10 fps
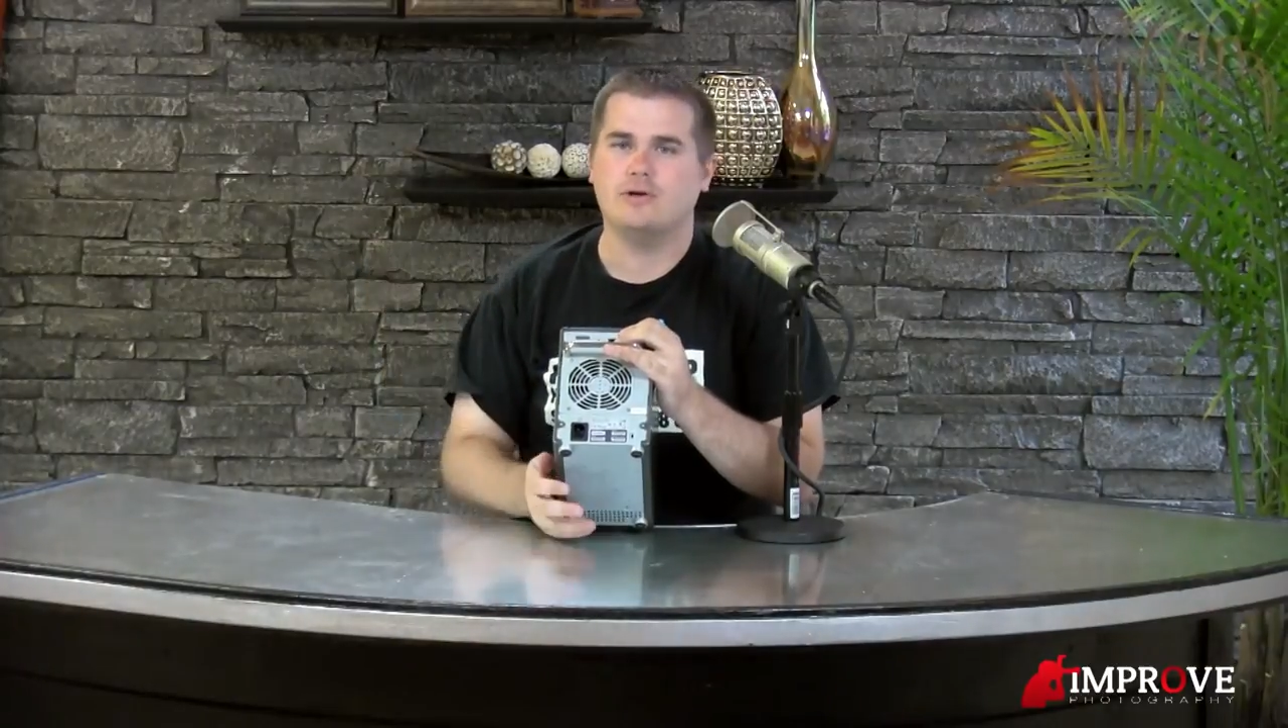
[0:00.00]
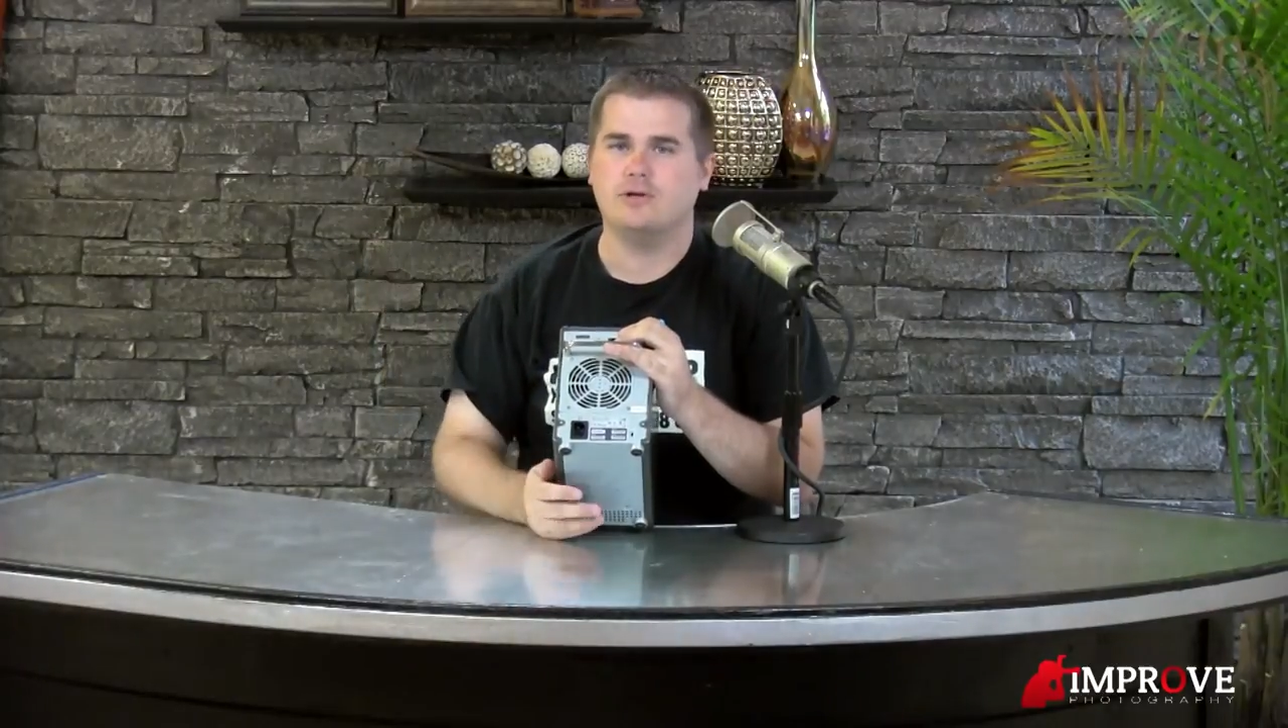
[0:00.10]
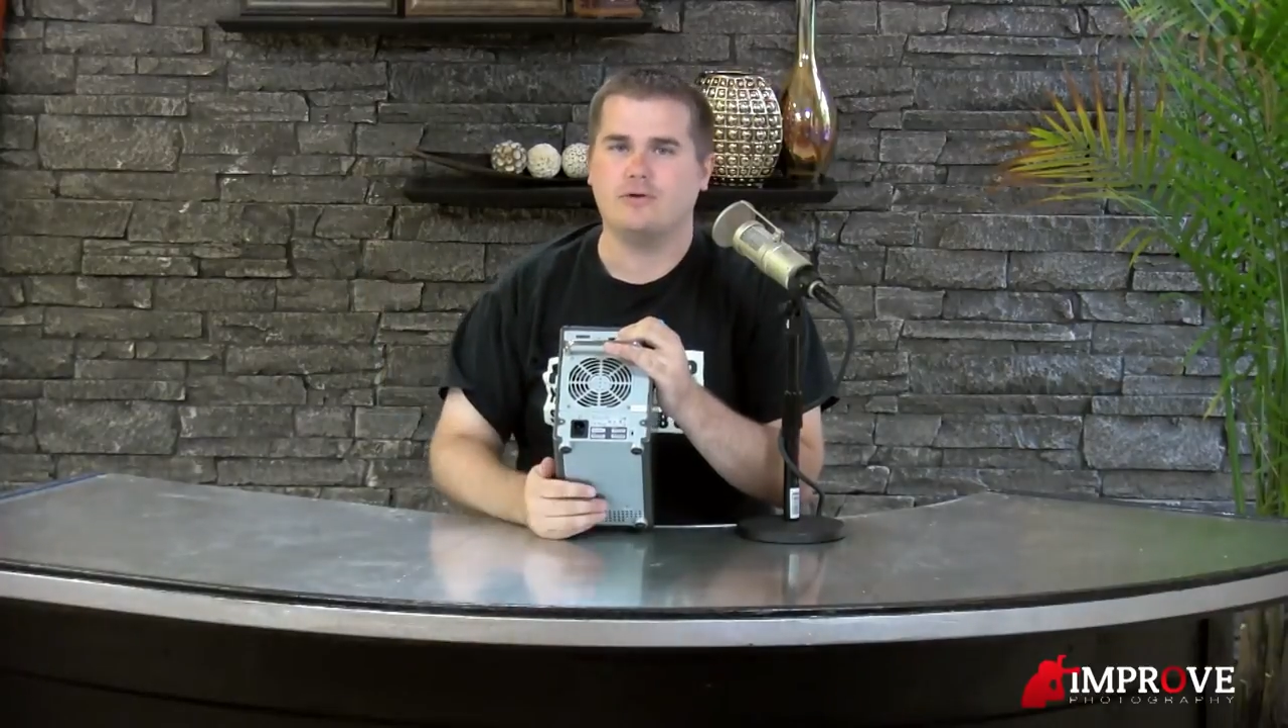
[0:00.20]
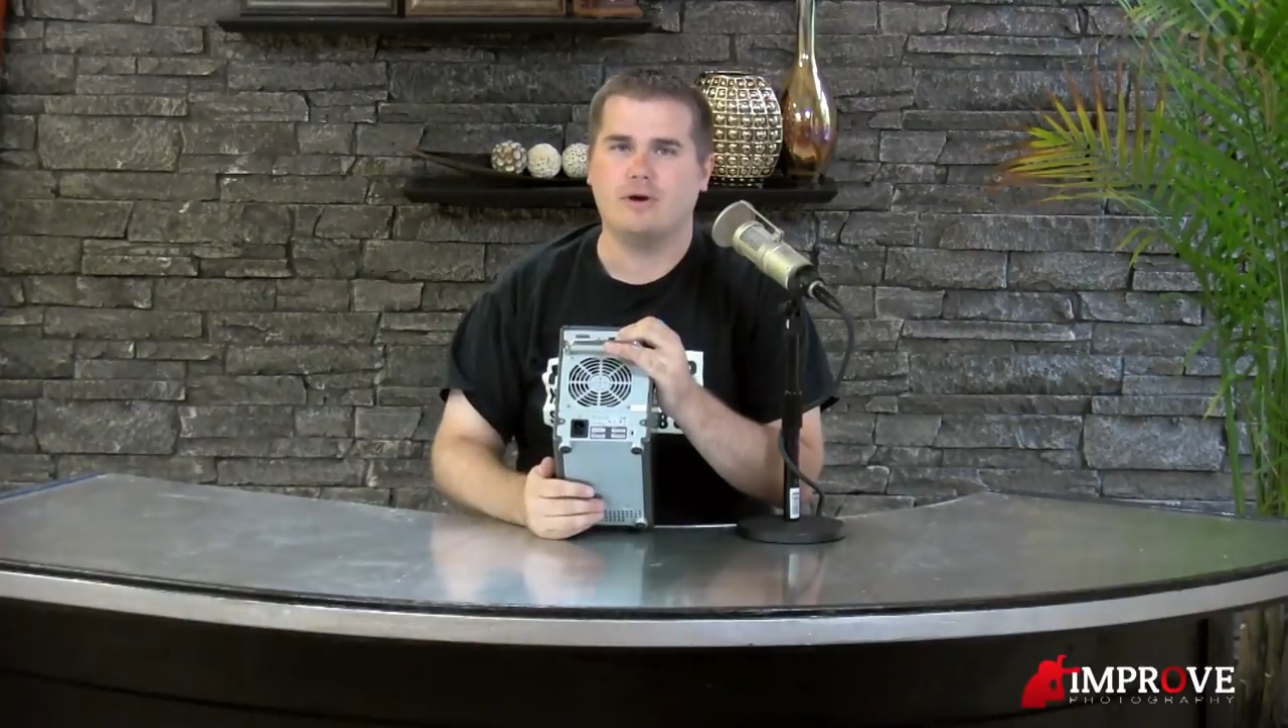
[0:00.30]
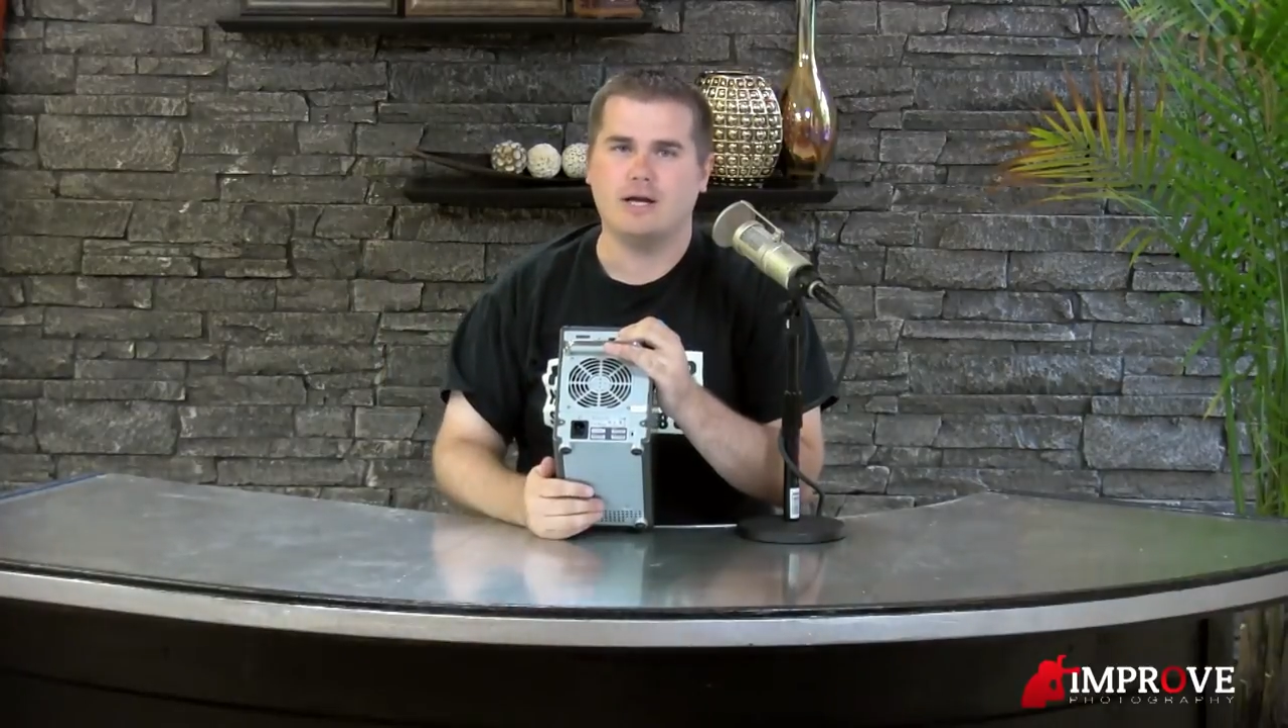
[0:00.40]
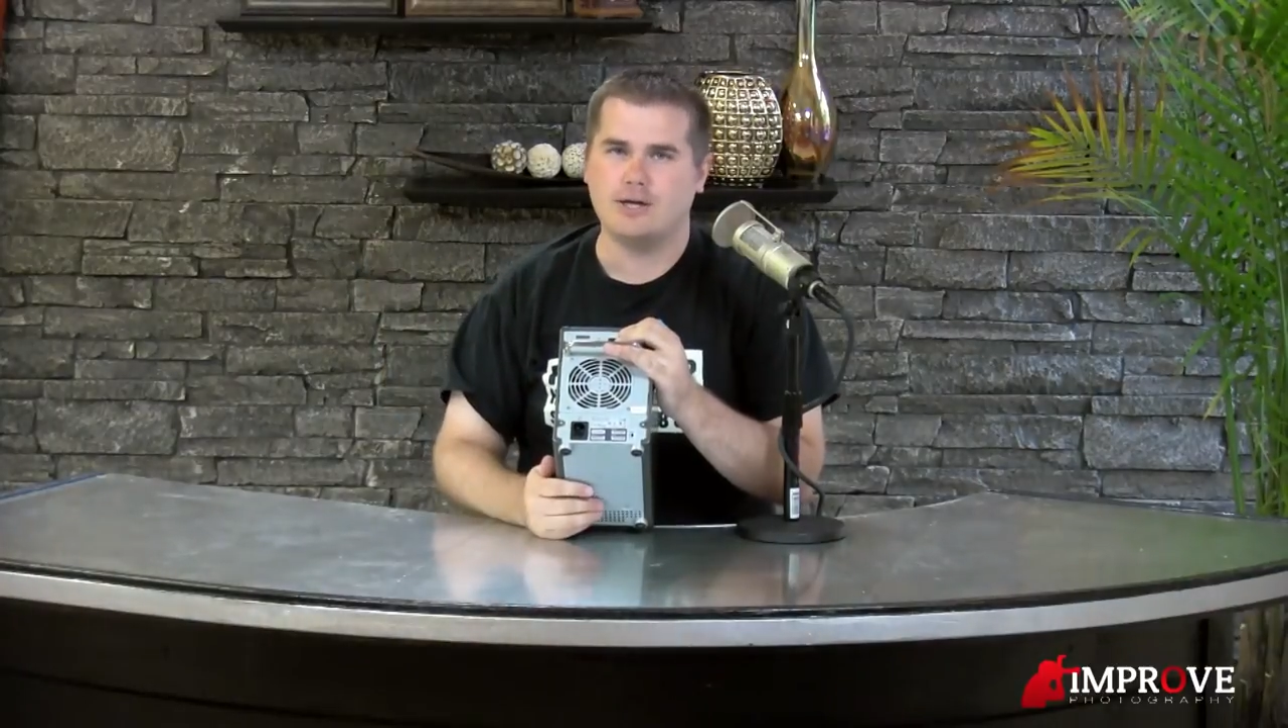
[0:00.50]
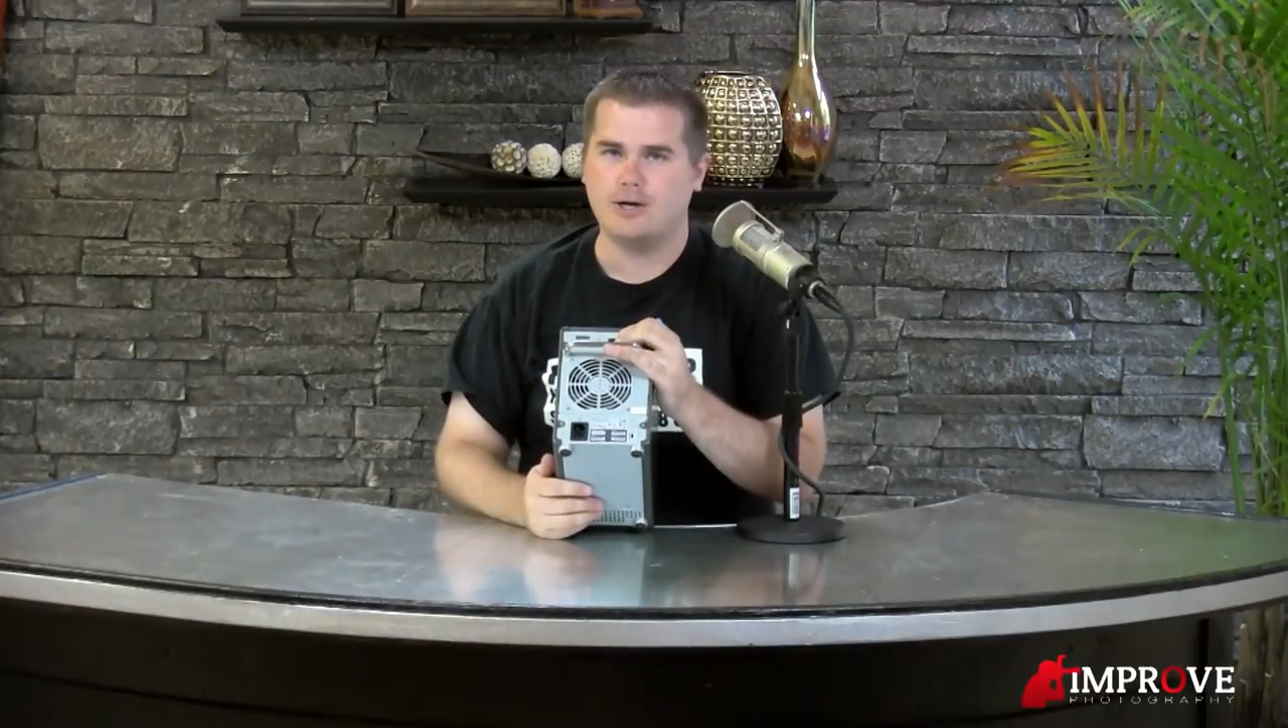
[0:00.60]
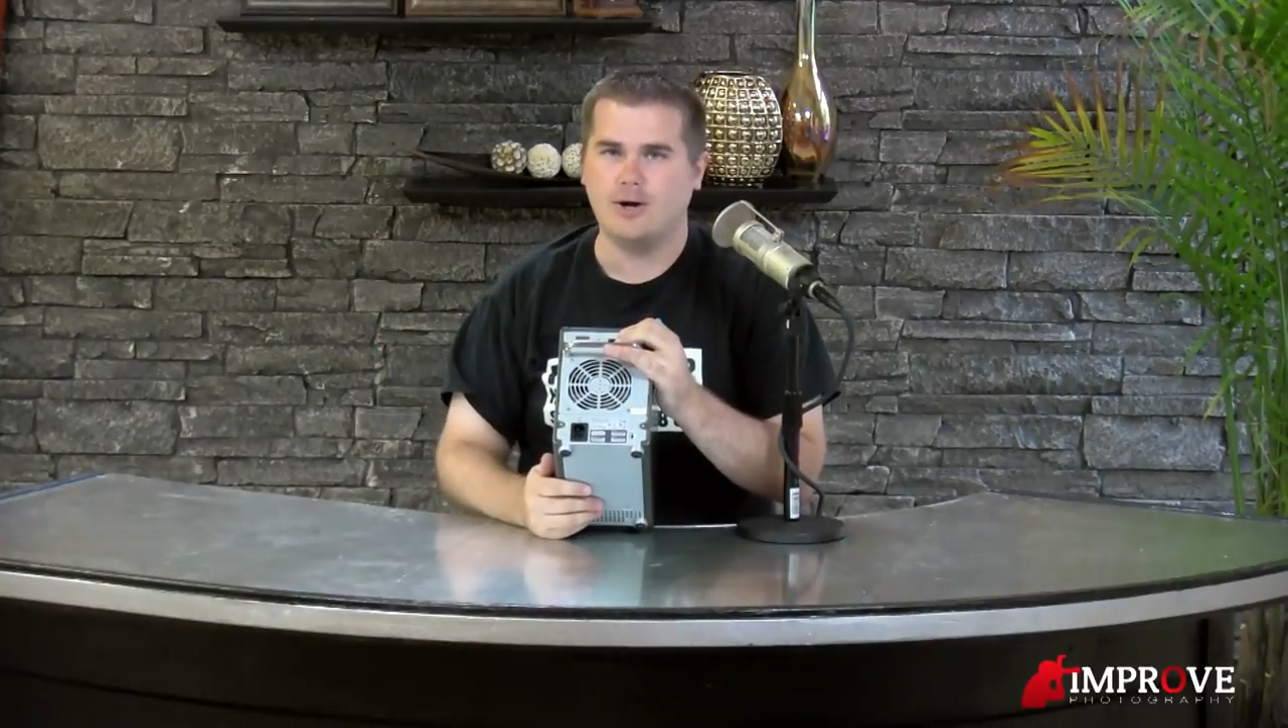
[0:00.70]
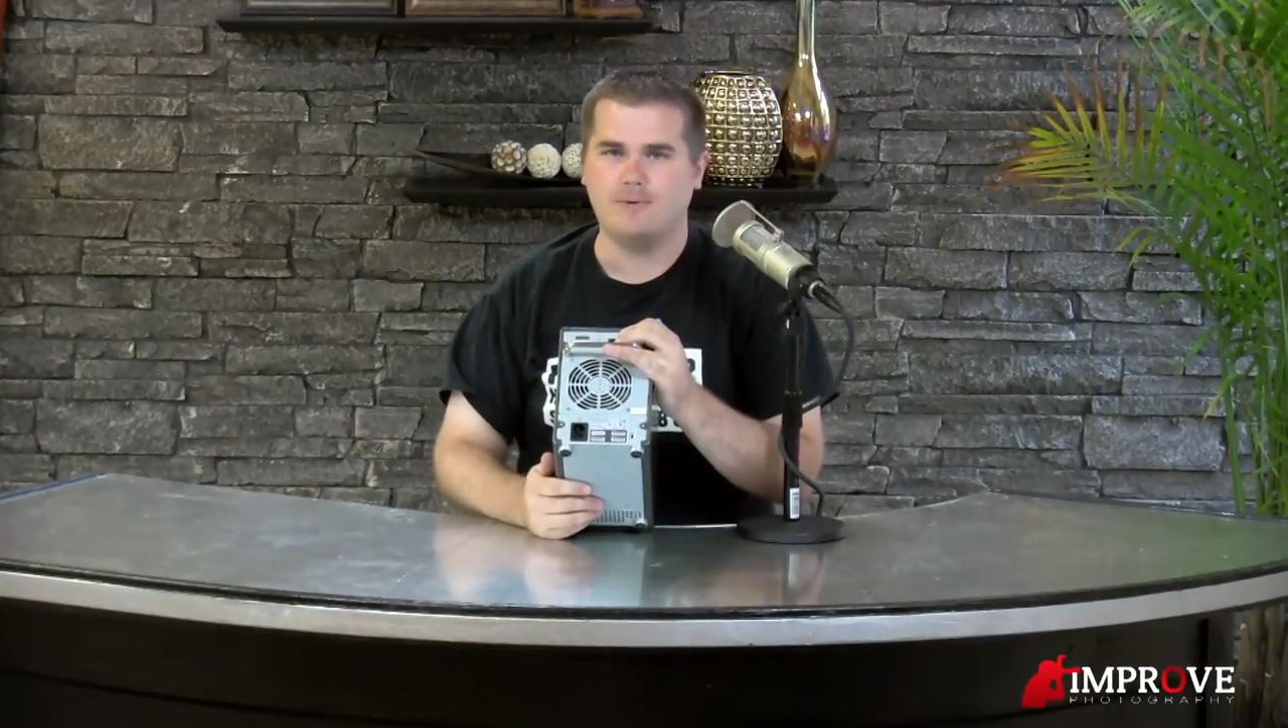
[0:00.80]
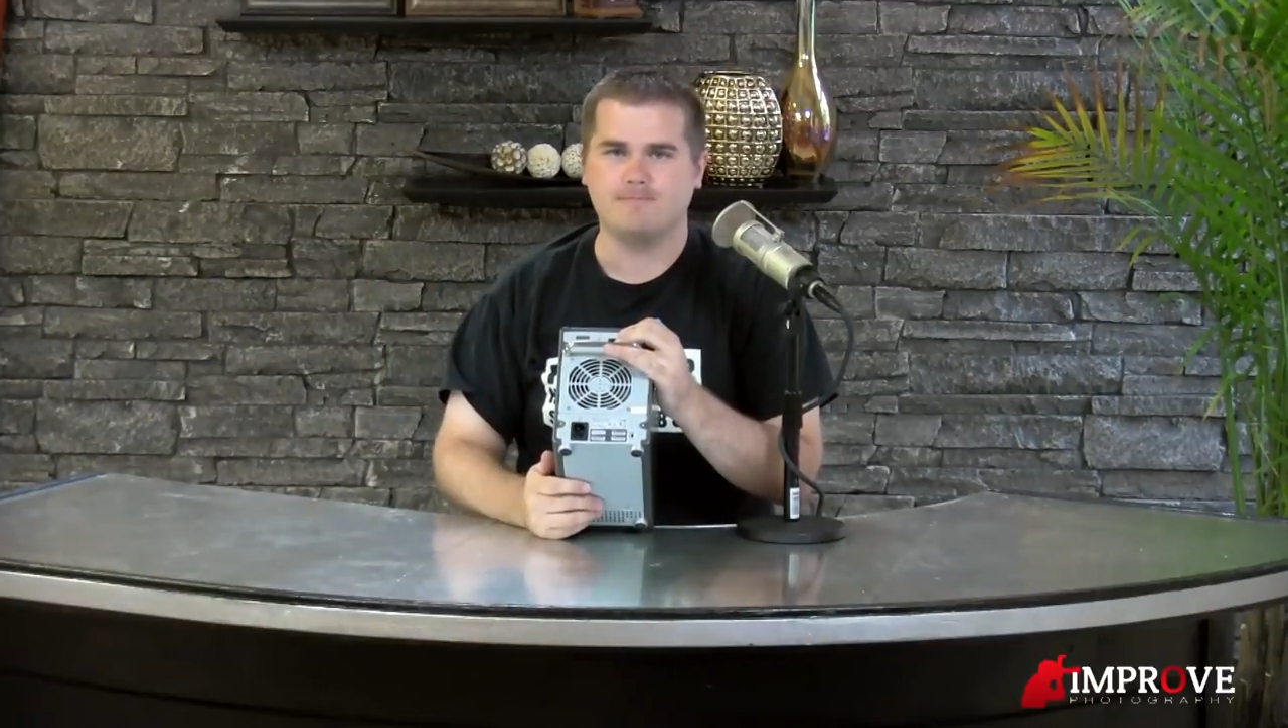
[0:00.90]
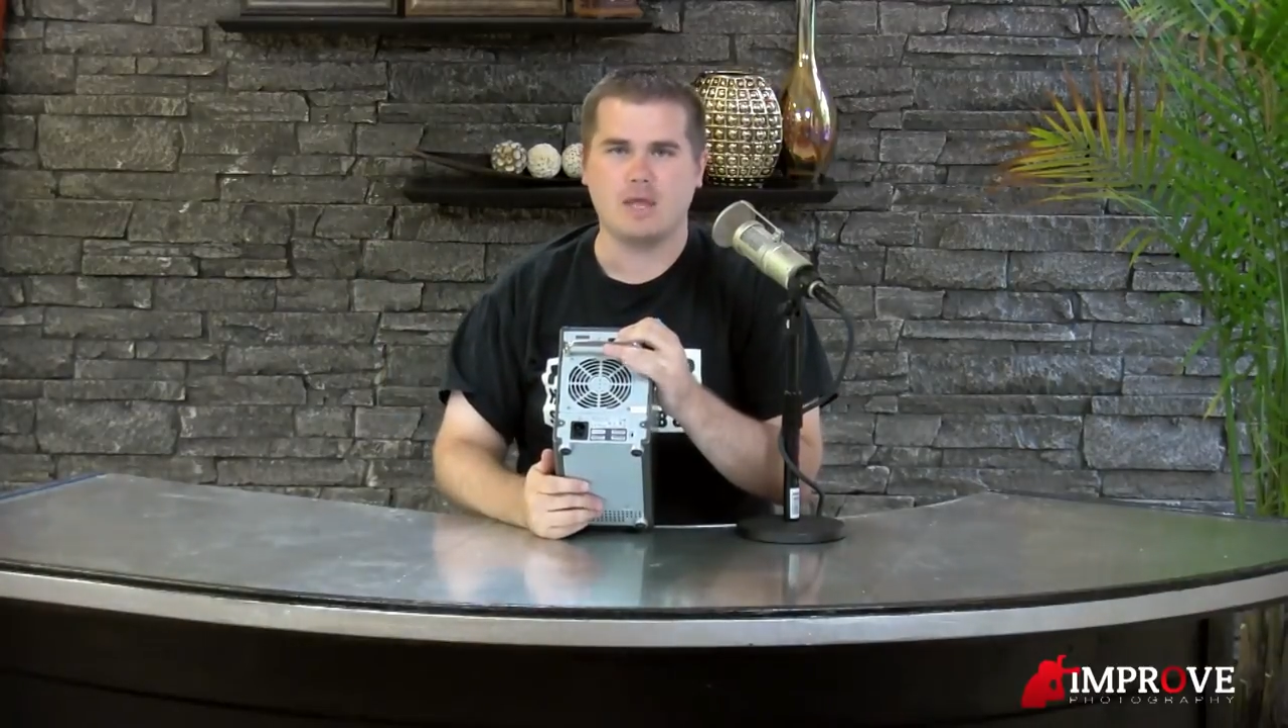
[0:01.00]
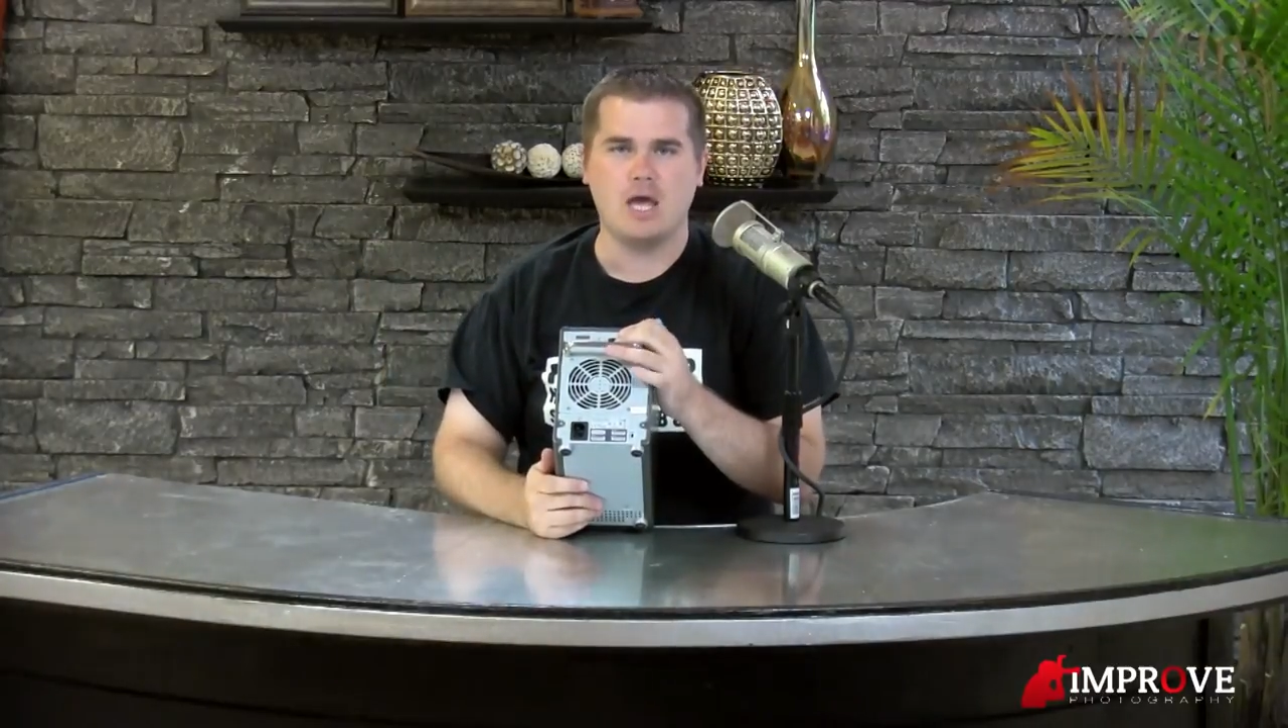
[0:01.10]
and you're ready to go.